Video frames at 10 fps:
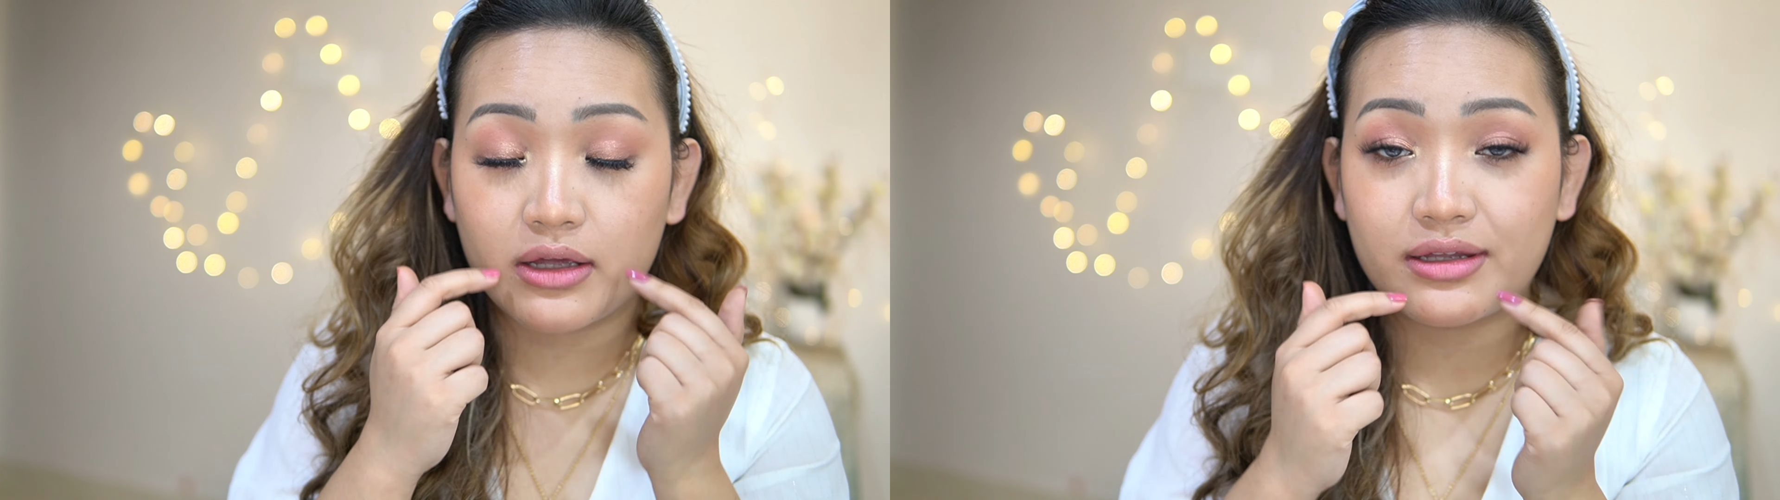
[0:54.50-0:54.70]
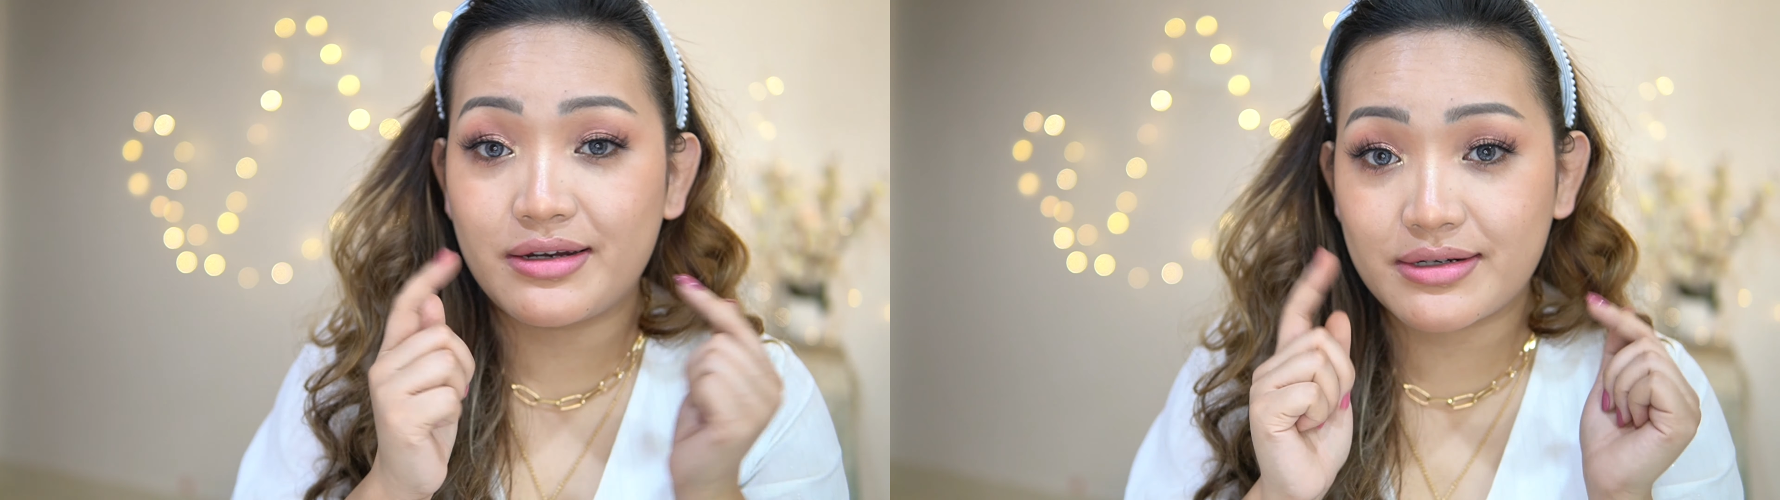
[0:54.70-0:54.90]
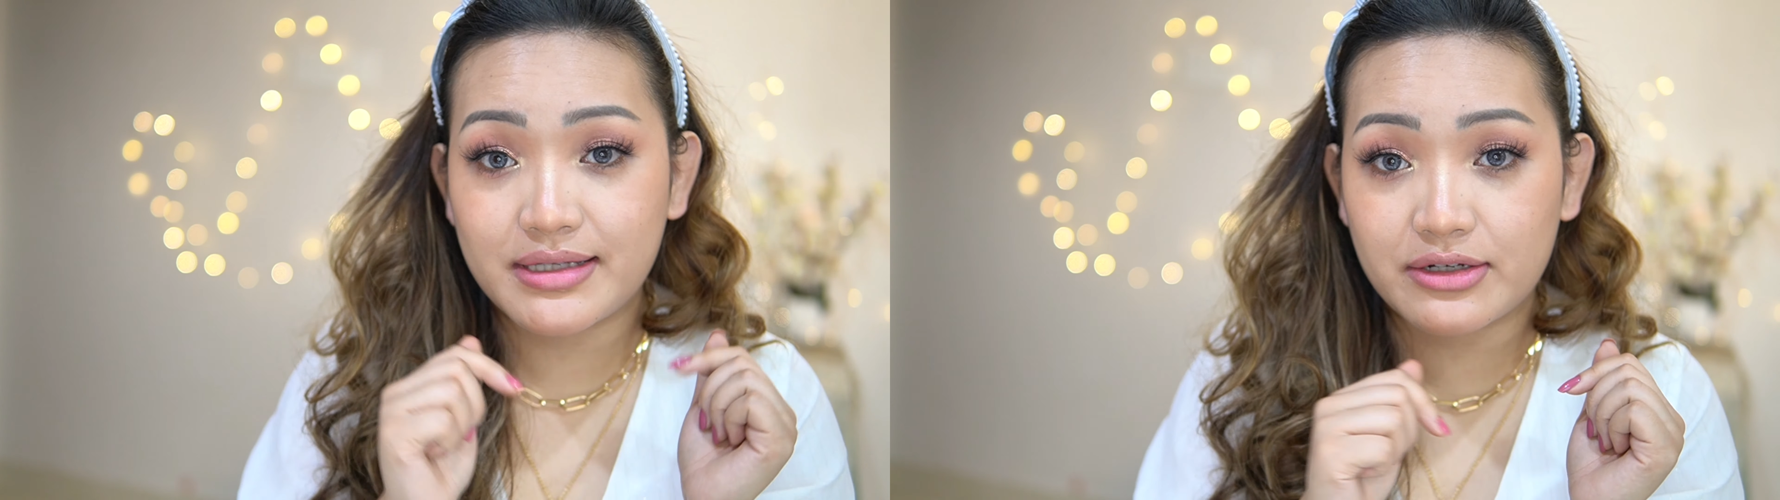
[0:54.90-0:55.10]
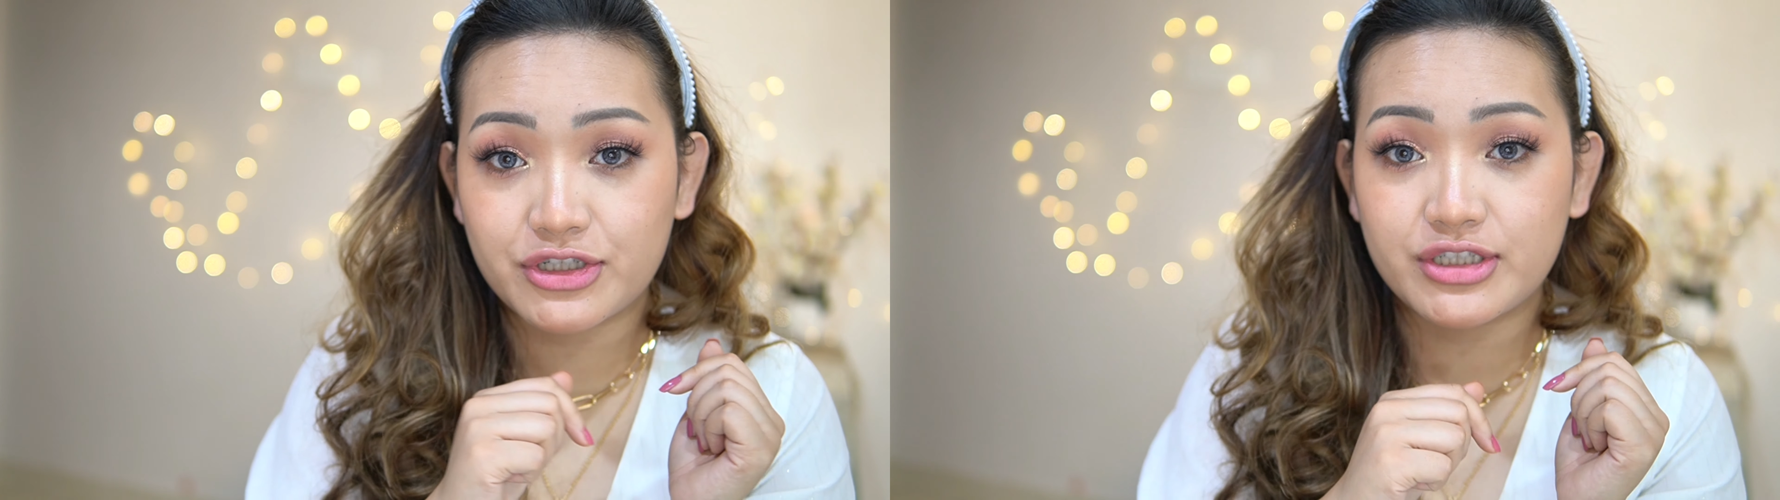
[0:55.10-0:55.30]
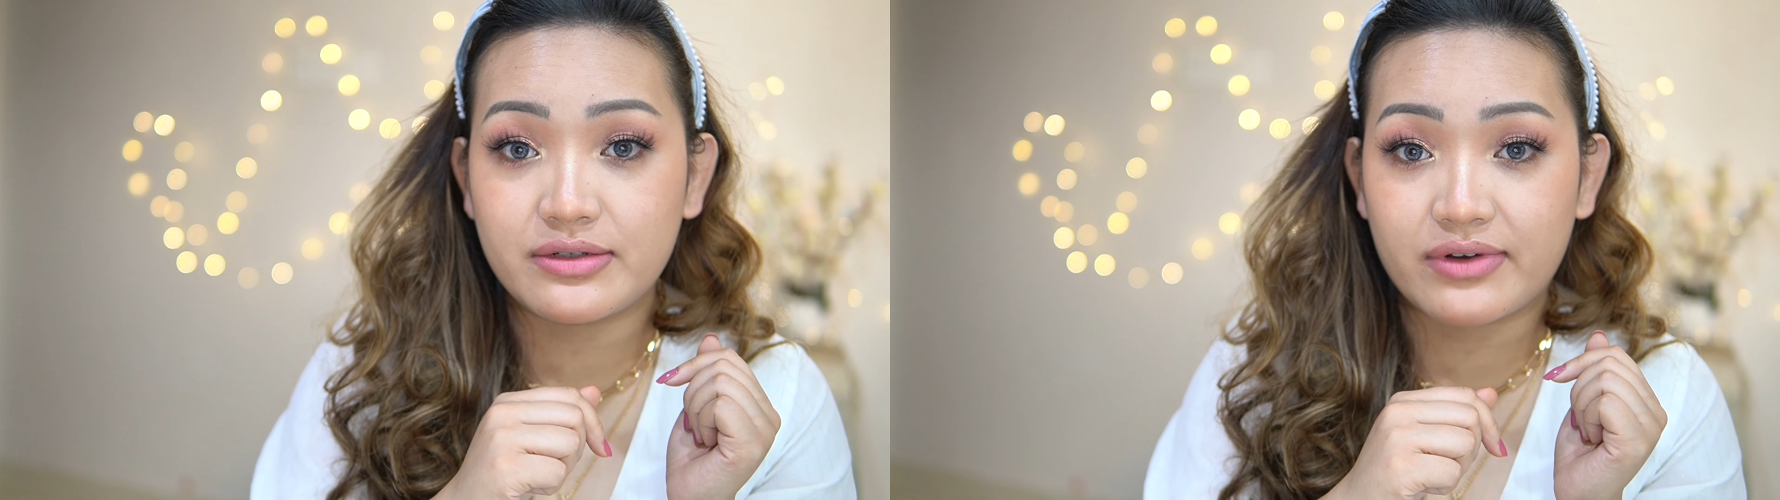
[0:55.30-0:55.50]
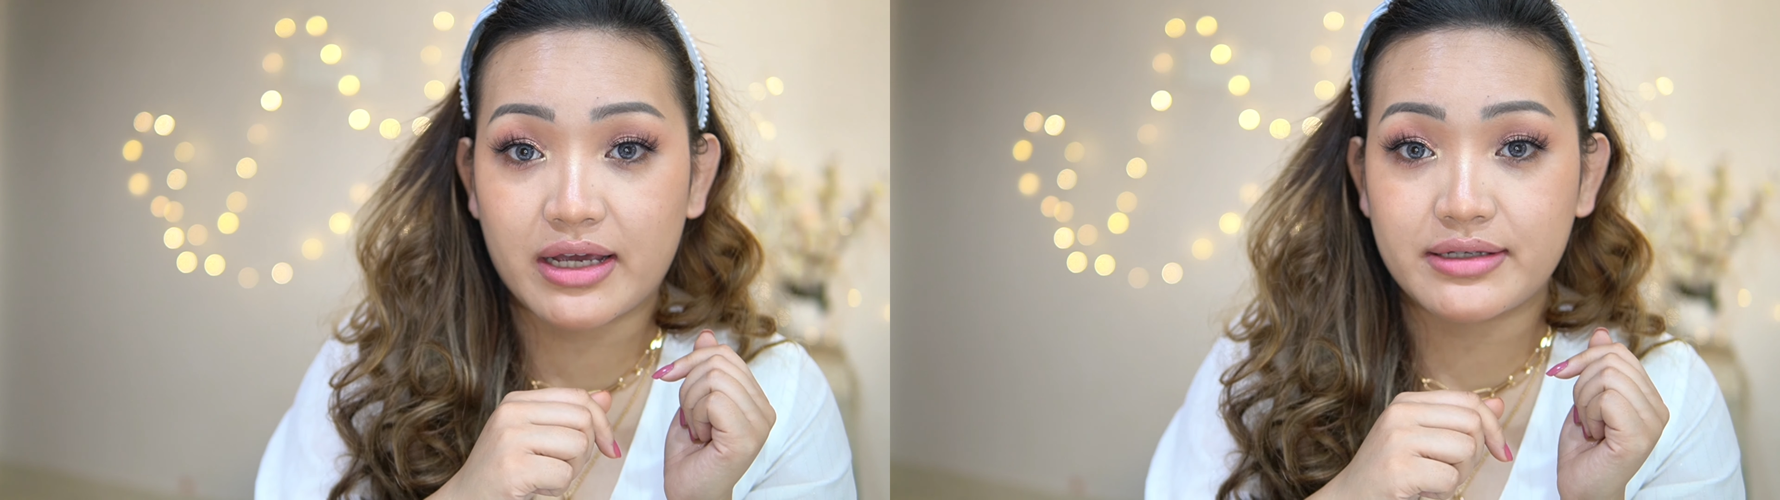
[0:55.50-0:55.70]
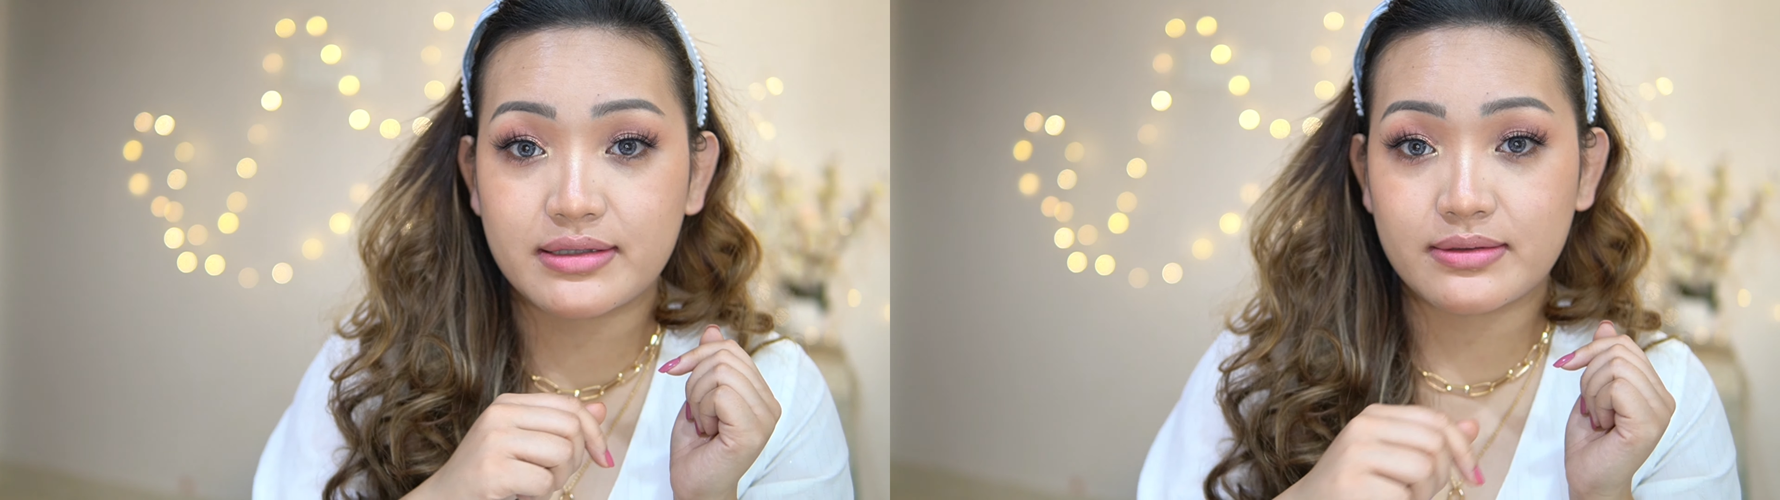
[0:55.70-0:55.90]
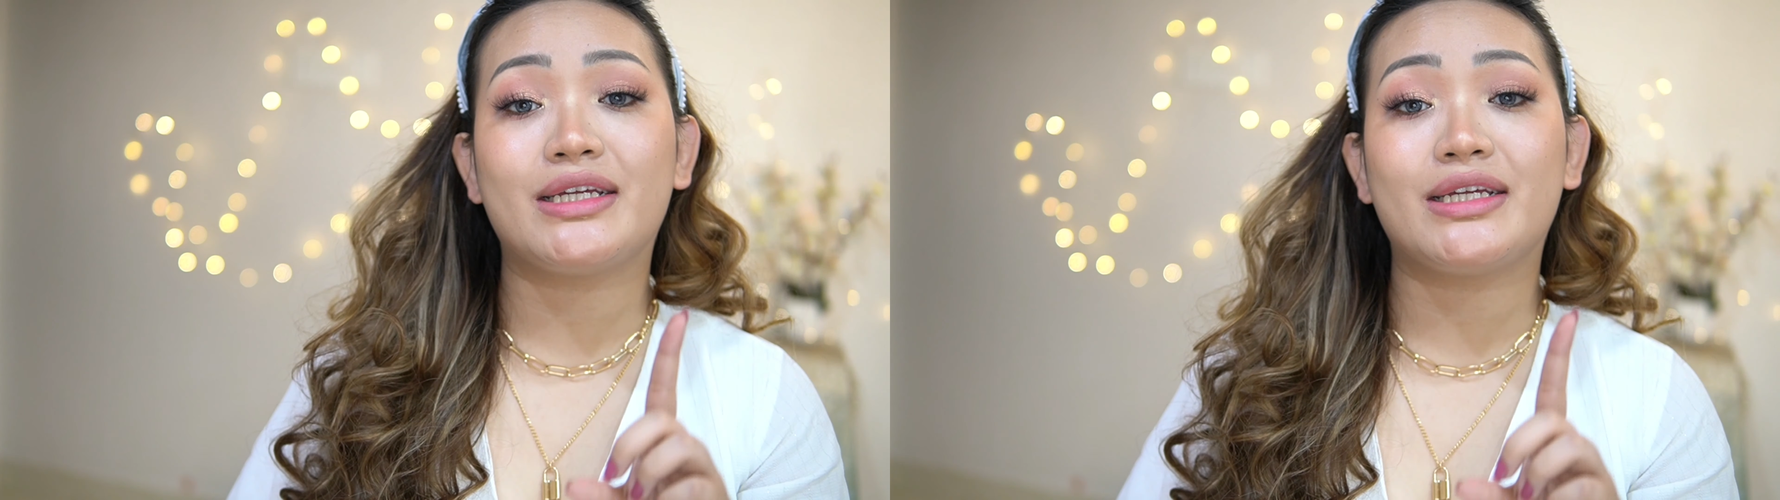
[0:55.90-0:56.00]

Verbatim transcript: your suction device.